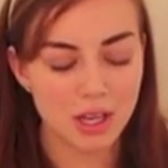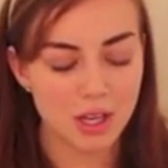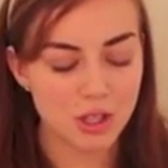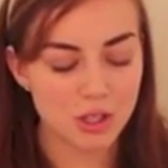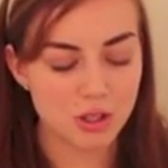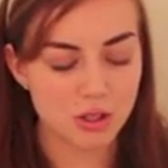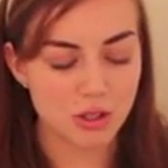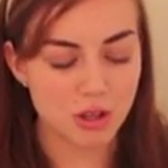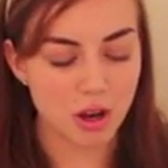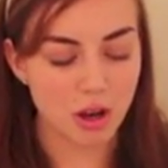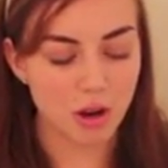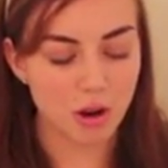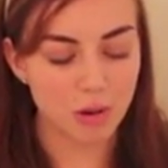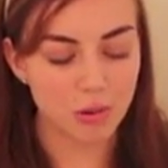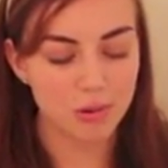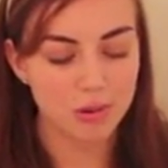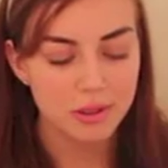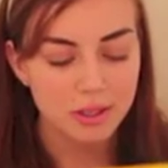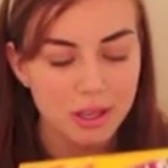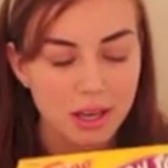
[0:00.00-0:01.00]

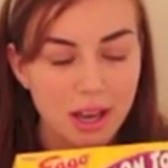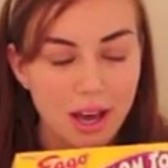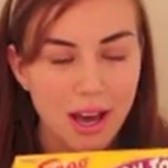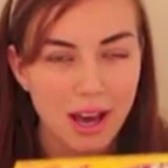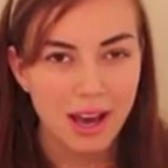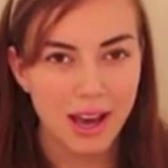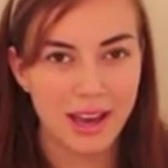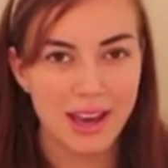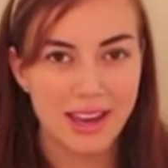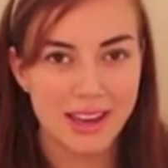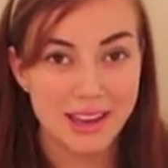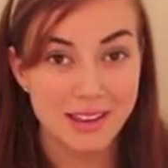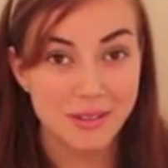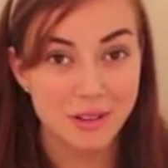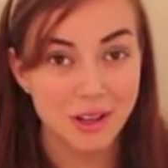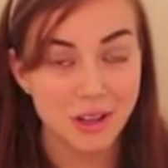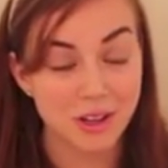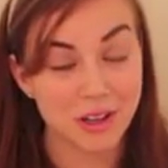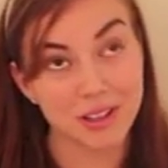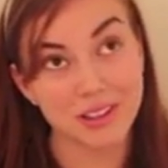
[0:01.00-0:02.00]
So
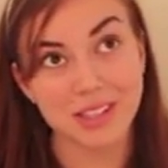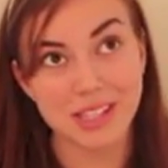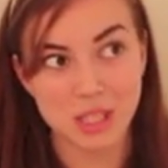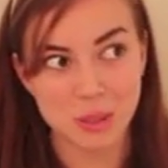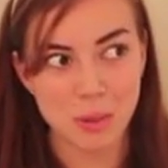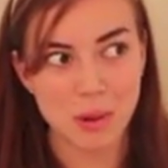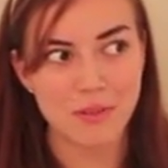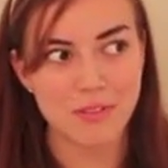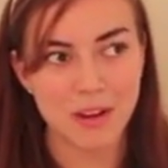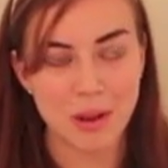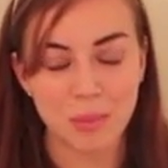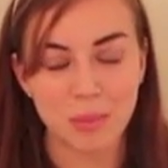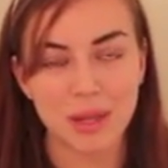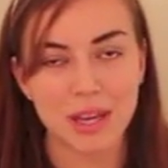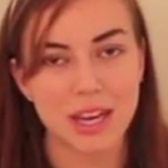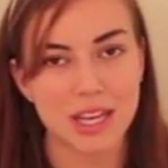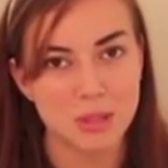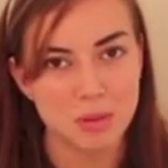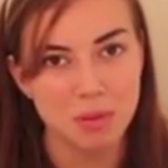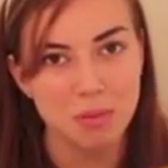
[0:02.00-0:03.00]
or at least my family,
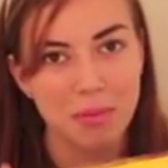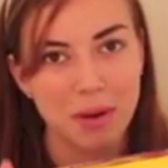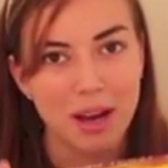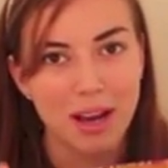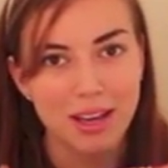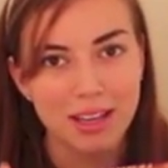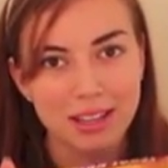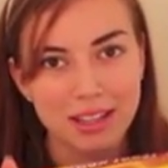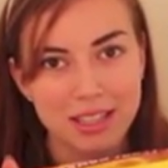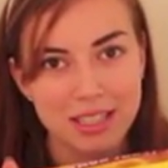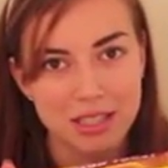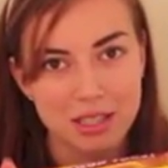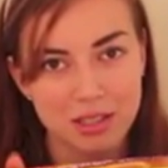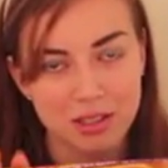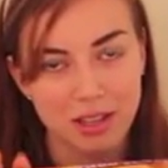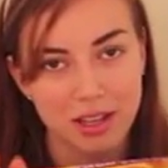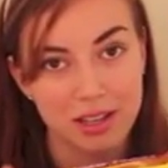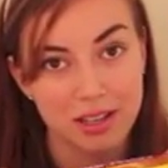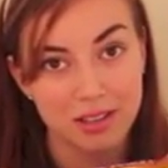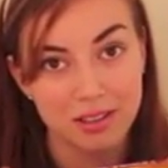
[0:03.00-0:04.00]
has been buying these
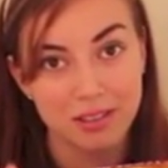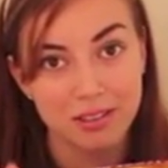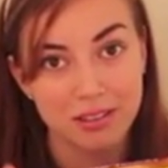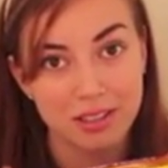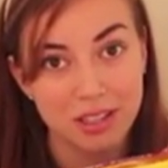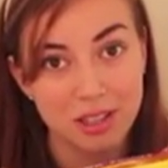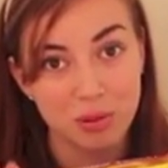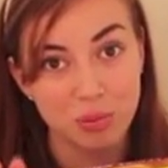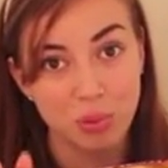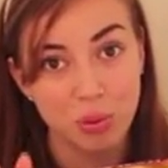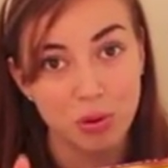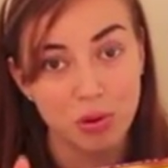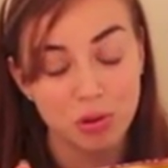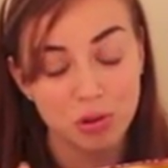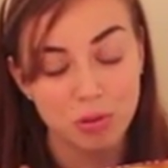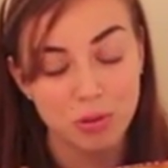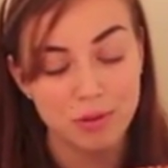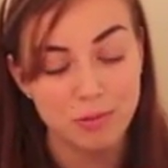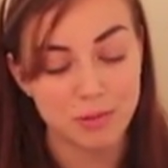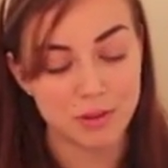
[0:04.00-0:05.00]
like in
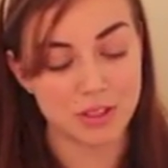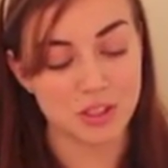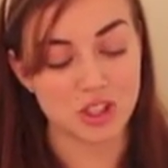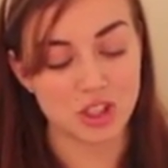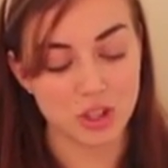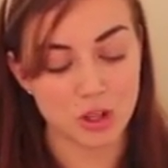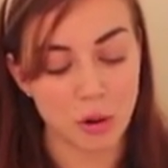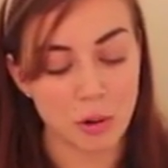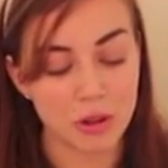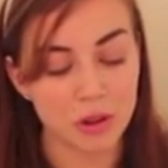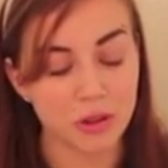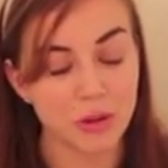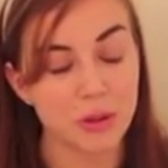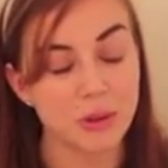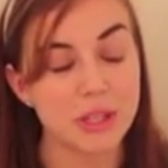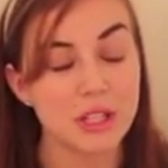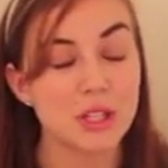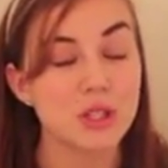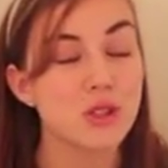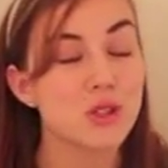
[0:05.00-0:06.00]
bulk. We've been just going through
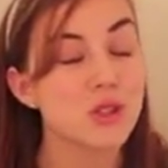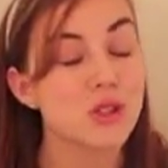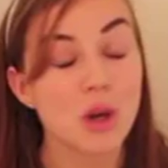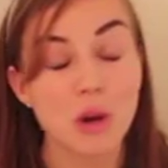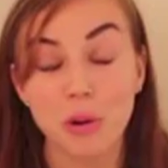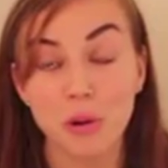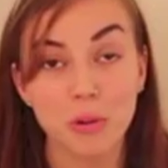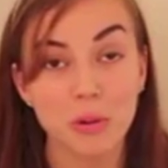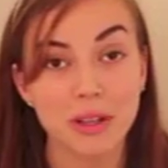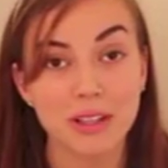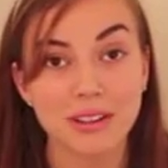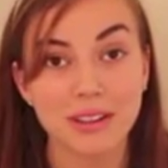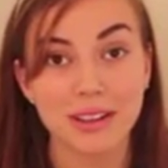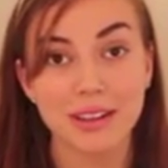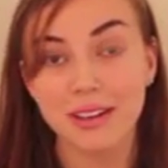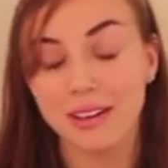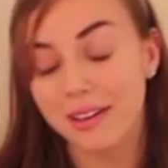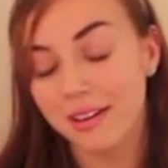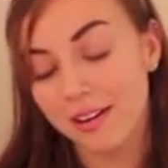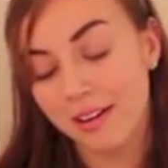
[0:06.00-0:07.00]
these so
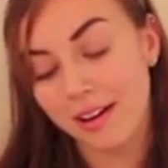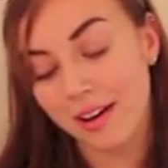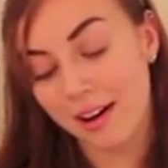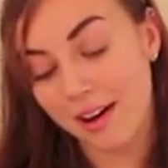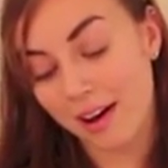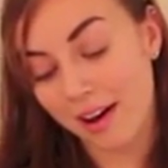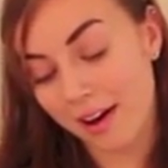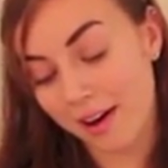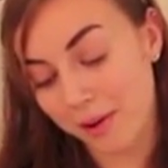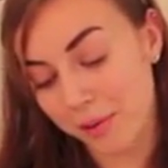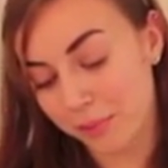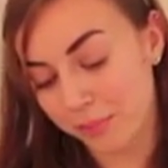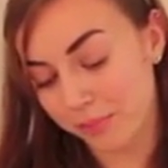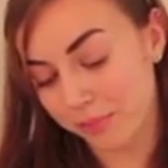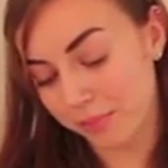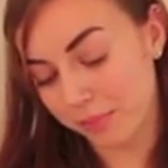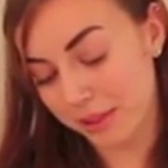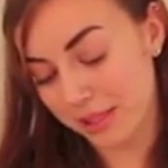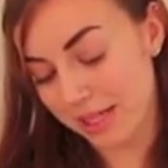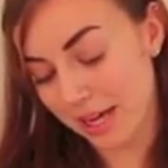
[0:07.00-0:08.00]
quickly.
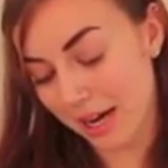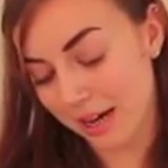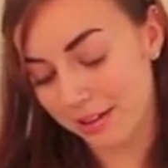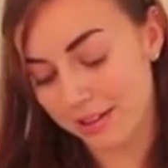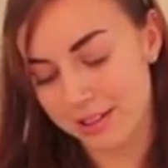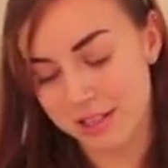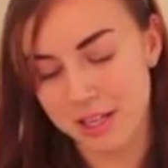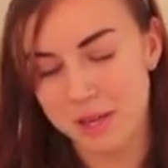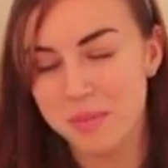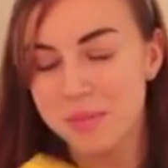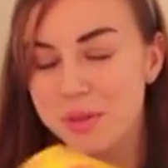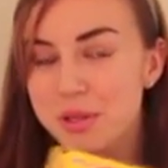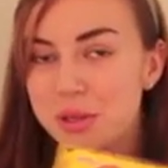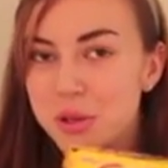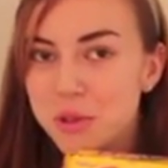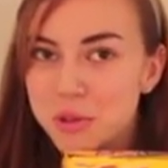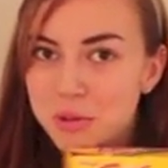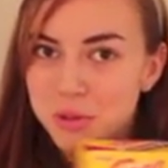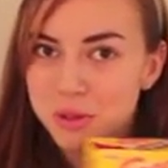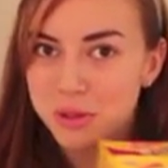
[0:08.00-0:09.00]
But yeah, cinnamon
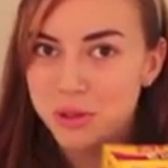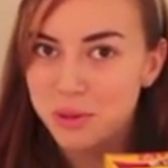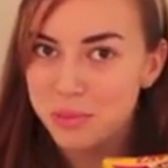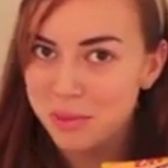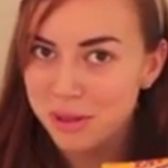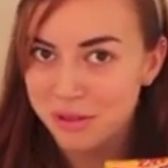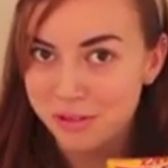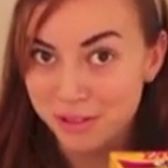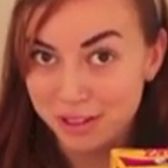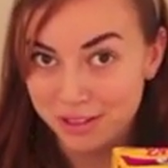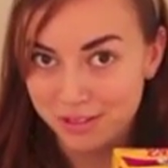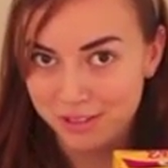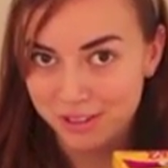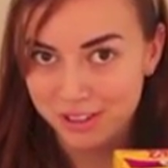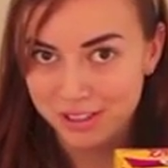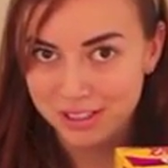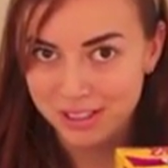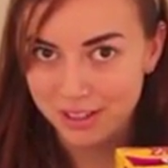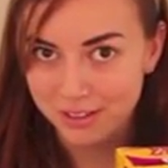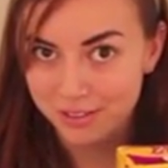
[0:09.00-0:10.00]
toast ones are my
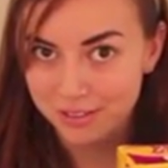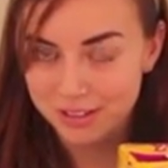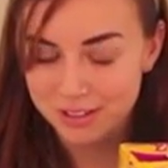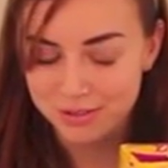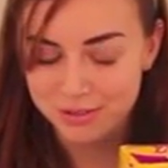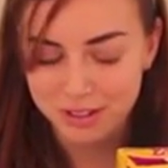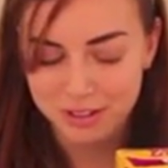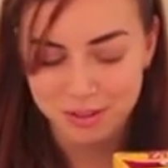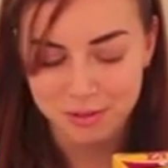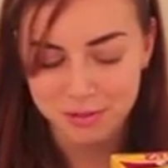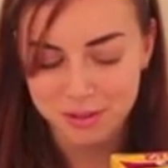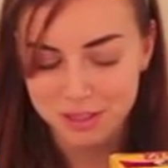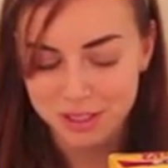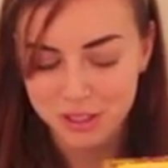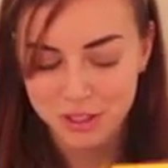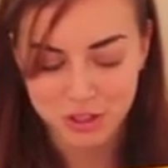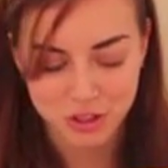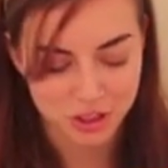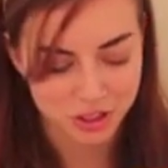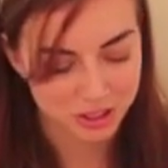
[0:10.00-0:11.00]
favorite, definite
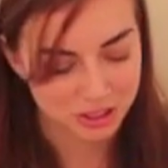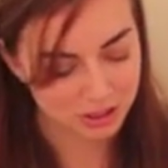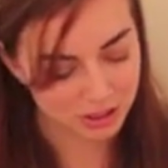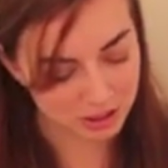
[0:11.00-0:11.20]
recommendation.